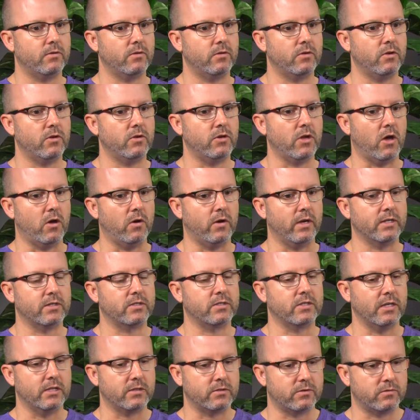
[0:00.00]

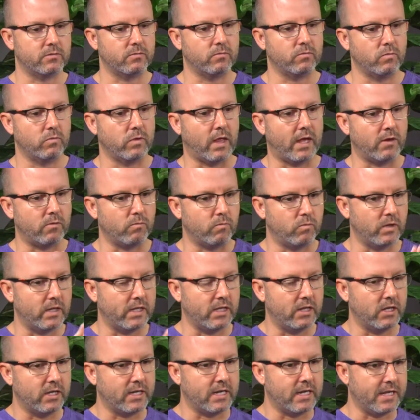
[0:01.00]
It's like
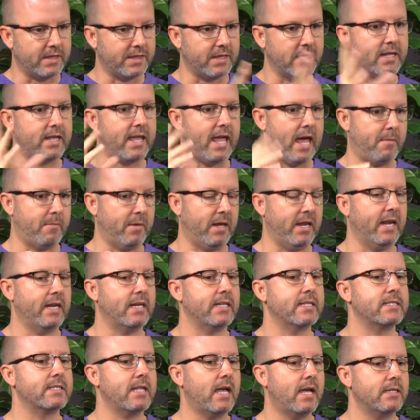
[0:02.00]
really looking at the gamut, and
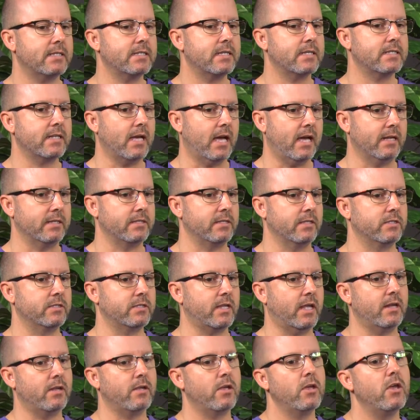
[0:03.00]
it's not just us. It's
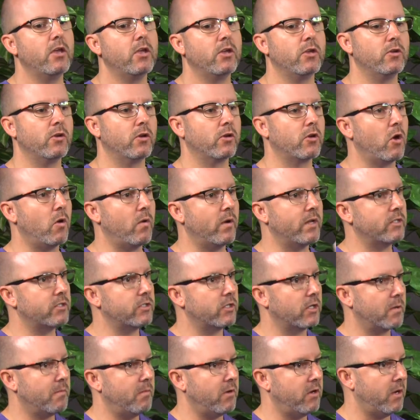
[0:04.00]
like, going
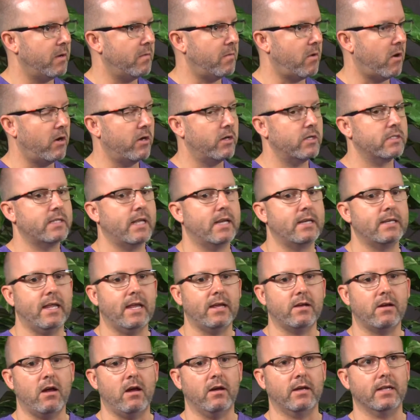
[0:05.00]
to community partners like
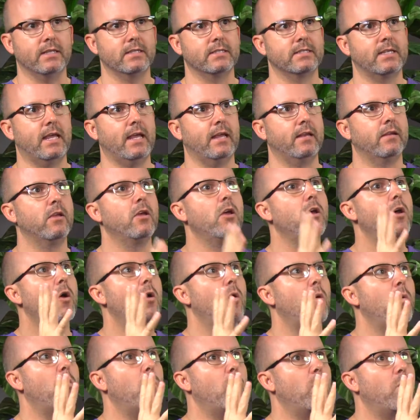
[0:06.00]
NACOG and saying,
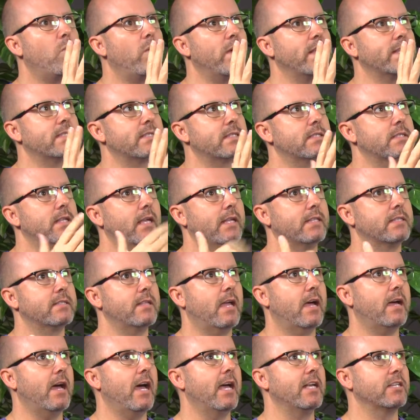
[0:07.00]
it's
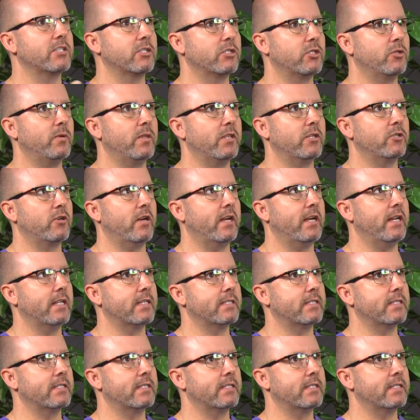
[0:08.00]
not us just doing the training.